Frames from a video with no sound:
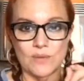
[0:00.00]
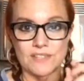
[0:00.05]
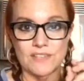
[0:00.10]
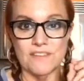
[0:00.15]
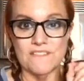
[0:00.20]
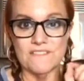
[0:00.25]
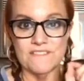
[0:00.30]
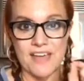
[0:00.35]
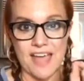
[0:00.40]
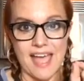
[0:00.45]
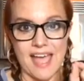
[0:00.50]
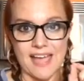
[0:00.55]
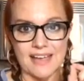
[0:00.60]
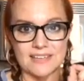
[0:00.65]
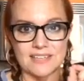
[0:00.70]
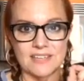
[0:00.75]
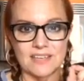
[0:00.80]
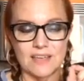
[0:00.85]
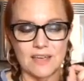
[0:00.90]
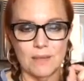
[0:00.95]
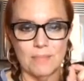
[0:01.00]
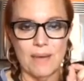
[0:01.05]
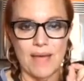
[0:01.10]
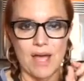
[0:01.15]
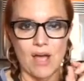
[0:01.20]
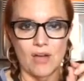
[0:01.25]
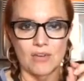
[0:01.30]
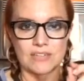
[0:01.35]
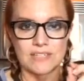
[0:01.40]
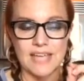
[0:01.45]
was a fact
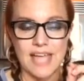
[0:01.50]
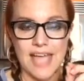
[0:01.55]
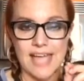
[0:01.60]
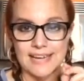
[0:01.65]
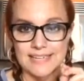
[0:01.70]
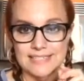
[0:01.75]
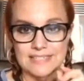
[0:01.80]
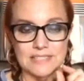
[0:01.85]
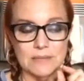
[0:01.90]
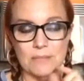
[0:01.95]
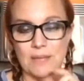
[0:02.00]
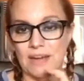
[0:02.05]
about act,